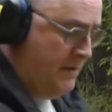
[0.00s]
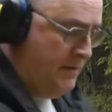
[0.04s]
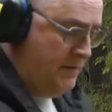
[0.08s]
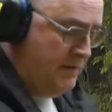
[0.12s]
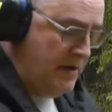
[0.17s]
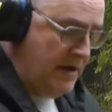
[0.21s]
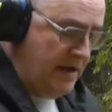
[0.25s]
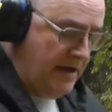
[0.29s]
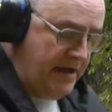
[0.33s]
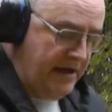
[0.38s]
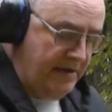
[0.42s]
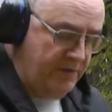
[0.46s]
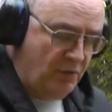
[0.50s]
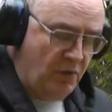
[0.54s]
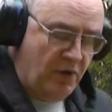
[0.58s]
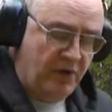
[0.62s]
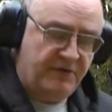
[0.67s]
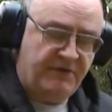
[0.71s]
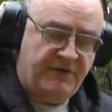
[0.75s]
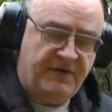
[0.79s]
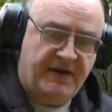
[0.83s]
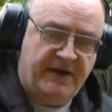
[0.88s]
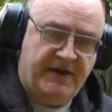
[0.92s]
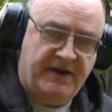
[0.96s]
Well, I have
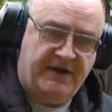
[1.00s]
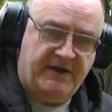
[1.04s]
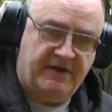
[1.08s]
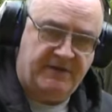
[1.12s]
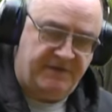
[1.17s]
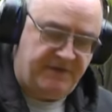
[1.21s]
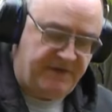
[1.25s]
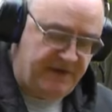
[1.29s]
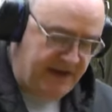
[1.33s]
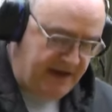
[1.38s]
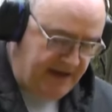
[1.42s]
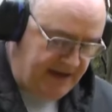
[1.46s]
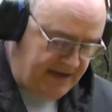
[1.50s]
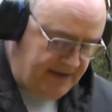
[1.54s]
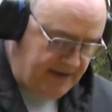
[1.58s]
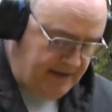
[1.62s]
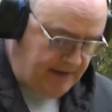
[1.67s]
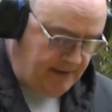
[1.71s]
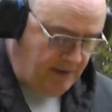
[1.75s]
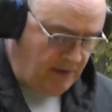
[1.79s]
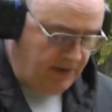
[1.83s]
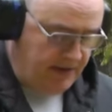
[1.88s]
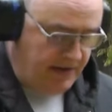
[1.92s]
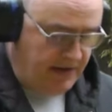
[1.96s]
one failure to feed.
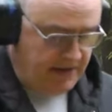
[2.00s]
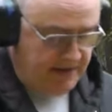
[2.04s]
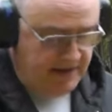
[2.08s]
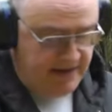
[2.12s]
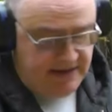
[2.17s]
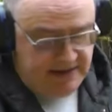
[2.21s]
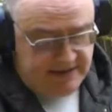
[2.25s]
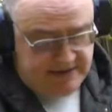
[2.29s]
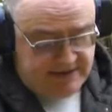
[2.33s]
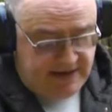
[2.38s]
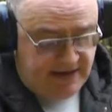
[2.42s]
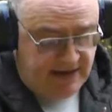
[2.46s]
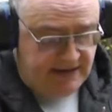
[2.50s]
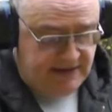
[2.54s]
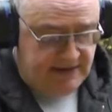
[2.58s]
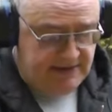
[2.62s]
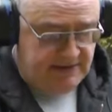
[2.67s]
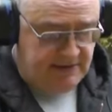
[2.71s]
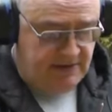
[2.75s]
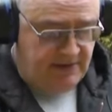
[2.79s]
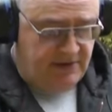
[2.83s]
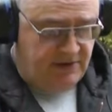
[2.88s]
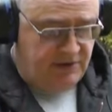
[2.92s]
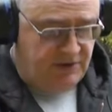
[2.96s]
On the other hand, this gun
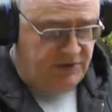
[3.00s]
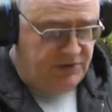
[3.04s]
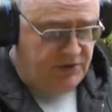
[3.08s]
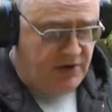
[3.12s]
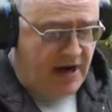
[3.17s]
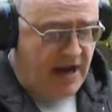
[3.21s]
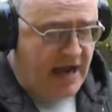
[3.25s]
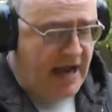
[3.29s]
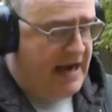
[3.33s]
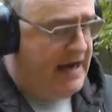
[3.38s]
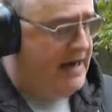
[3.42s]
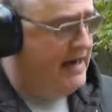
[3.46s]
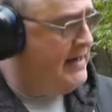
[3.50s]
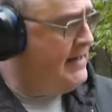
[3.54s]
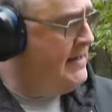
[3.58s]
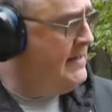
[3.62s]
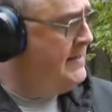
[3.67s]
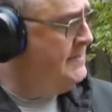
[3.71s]
is a little dry,